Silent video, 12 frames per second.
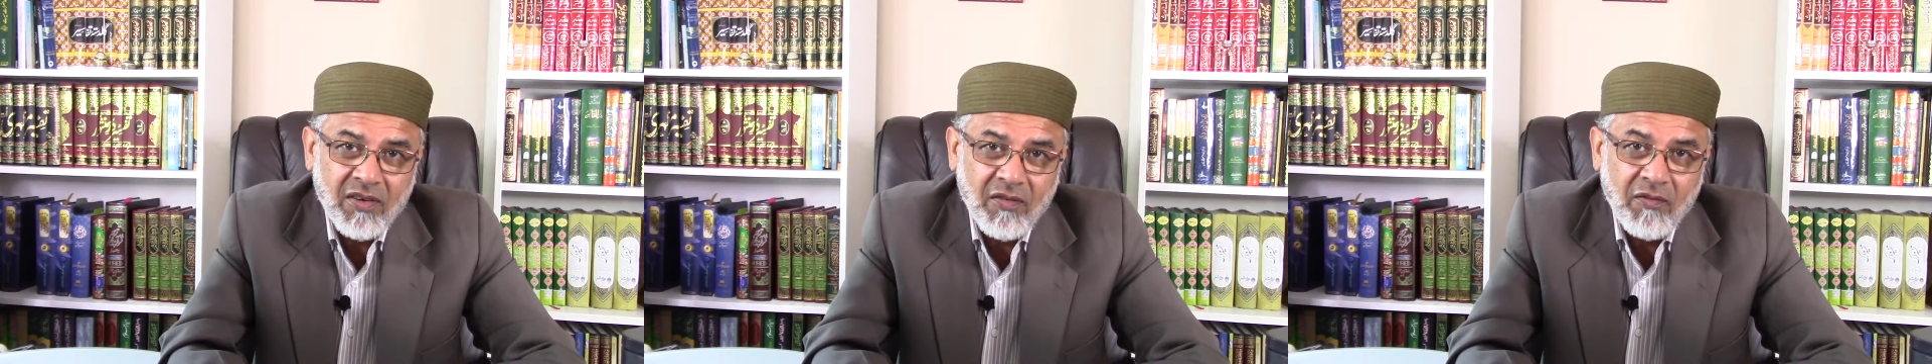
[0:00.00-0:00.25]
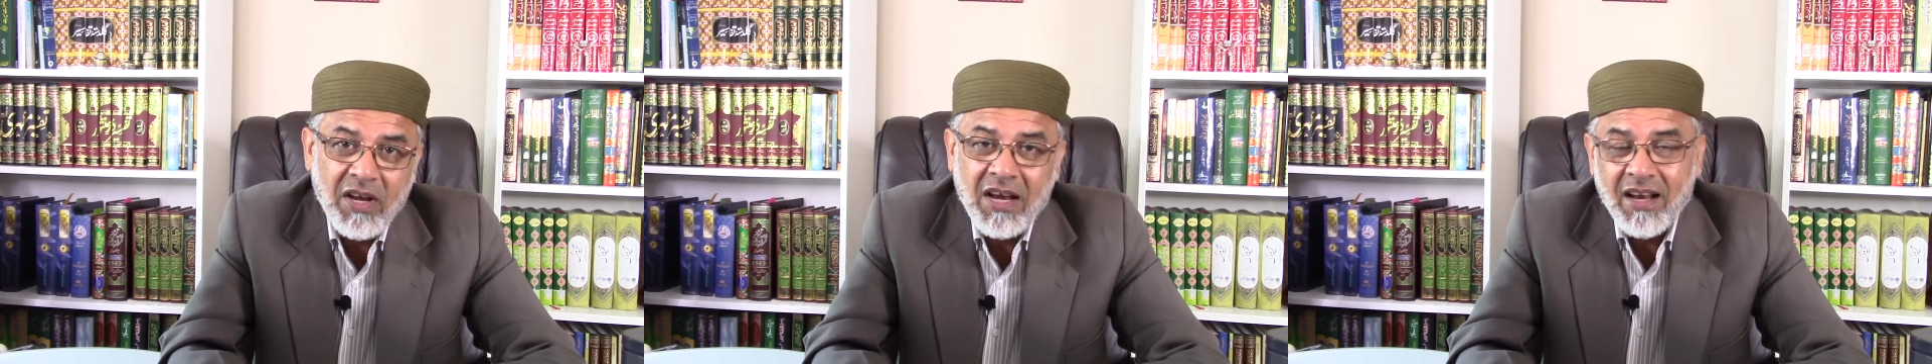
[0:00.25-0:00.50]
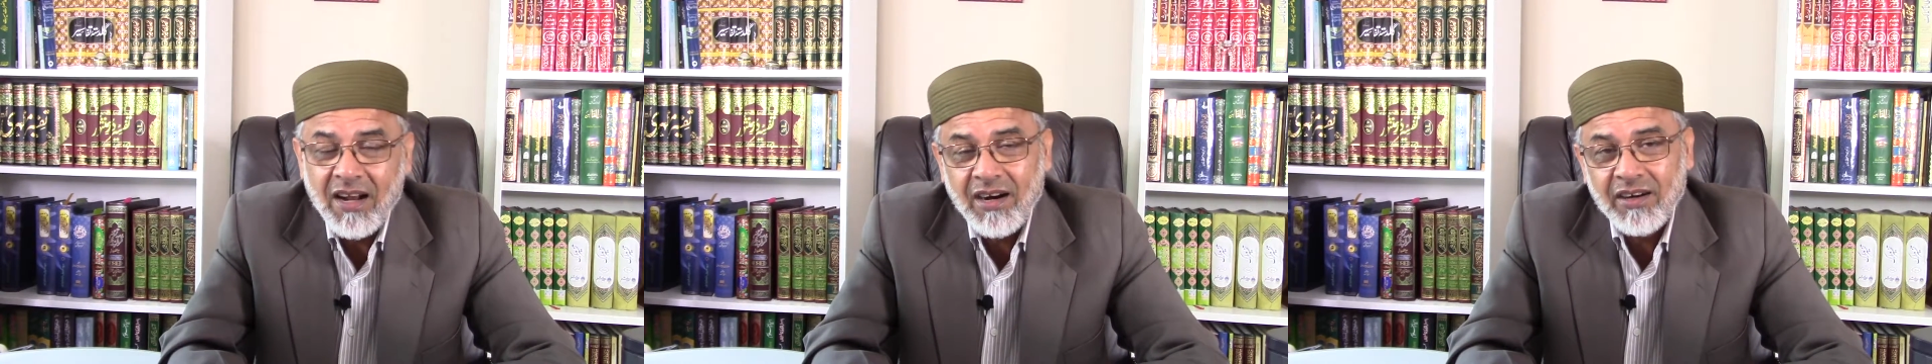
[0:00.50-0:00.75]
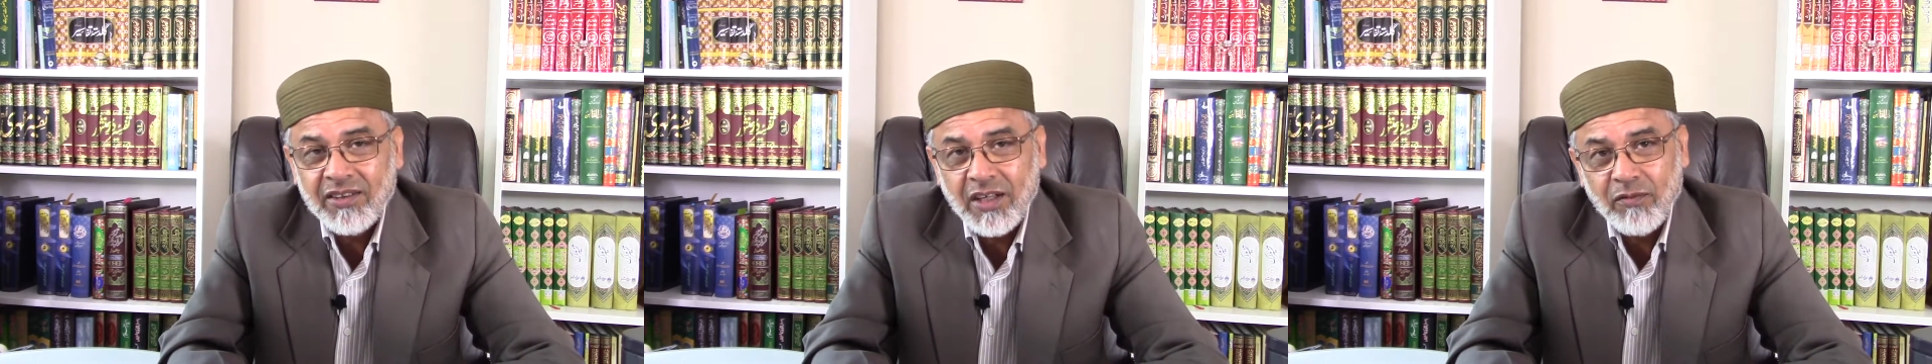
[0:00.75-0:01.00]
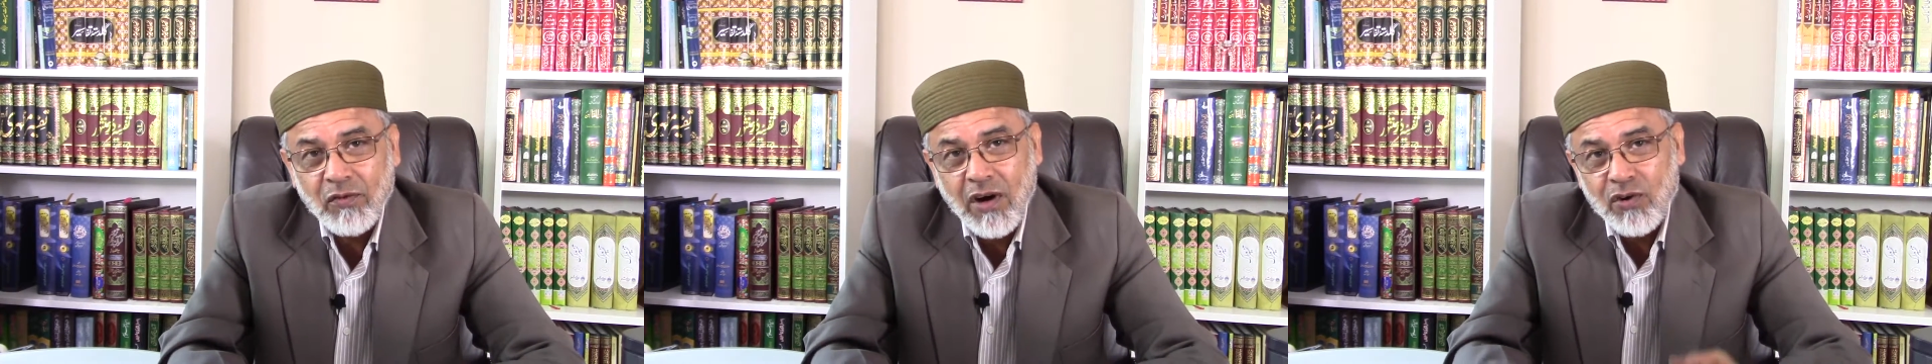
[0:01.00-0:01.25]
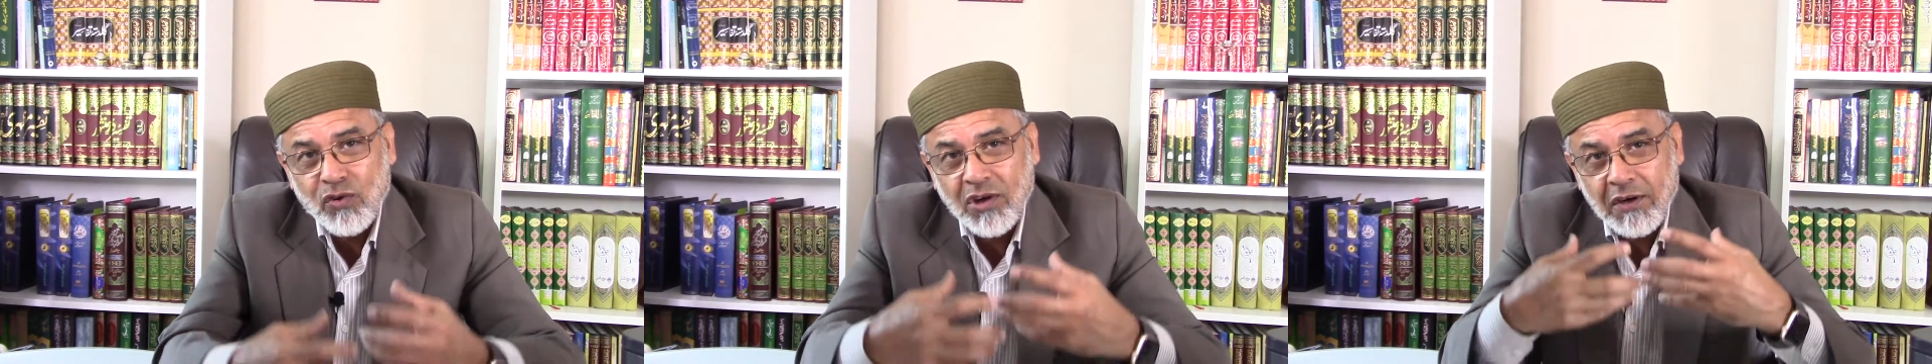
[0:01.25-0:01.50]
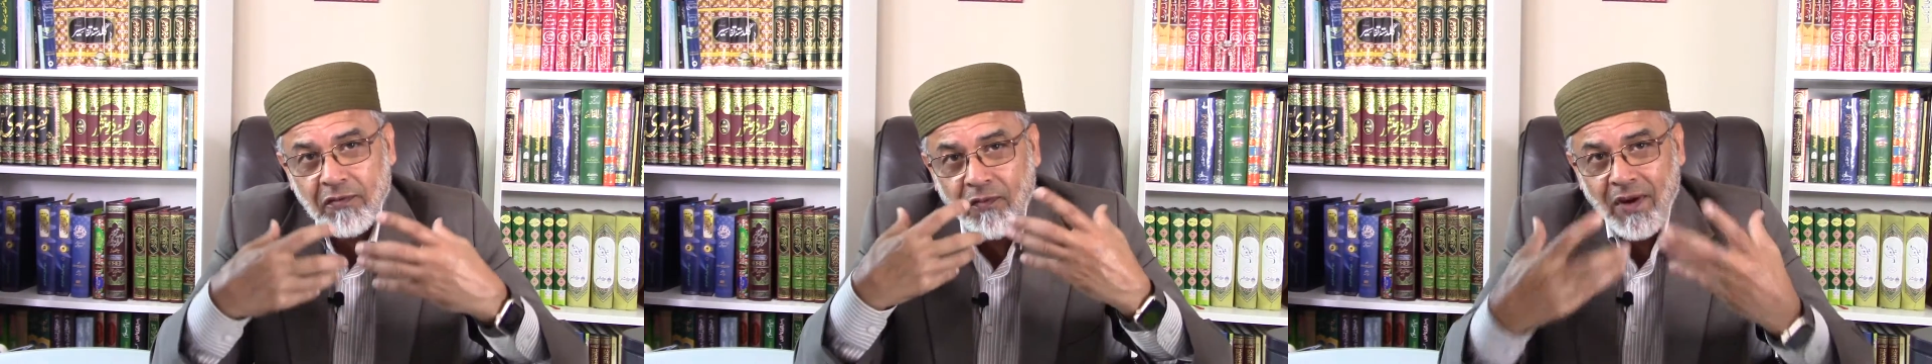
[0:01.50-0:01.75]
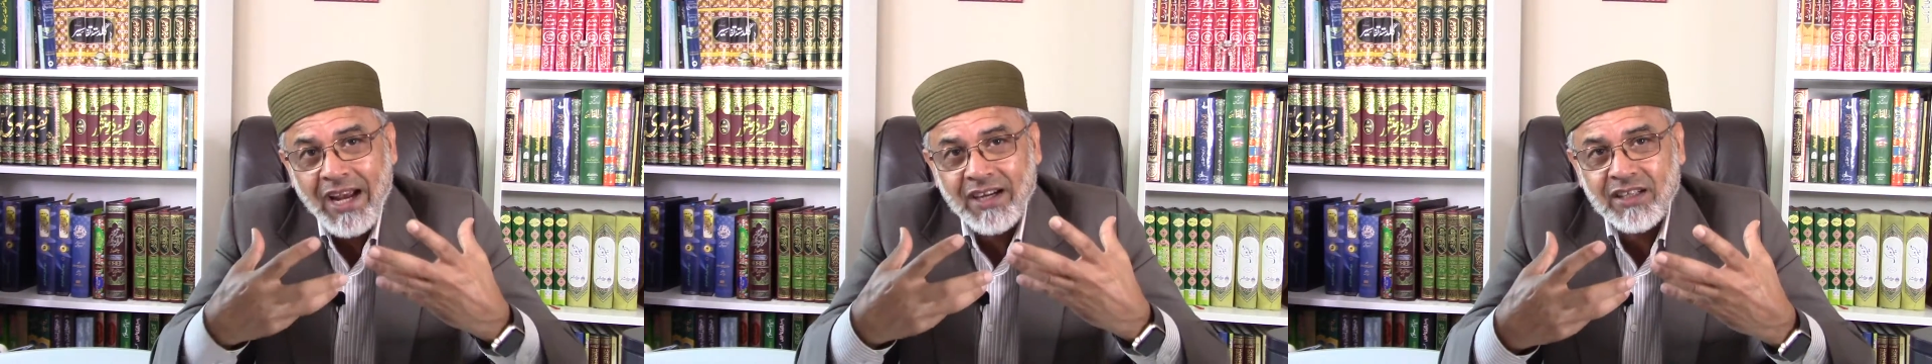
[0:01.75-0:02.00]
we learn that we want to
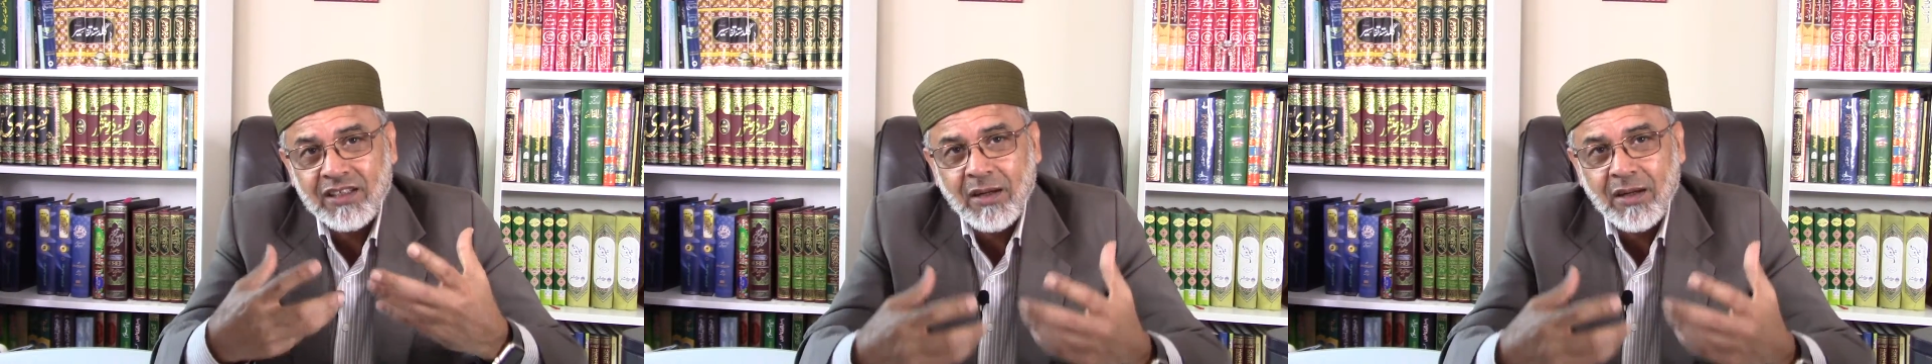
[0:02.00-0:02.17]
reflect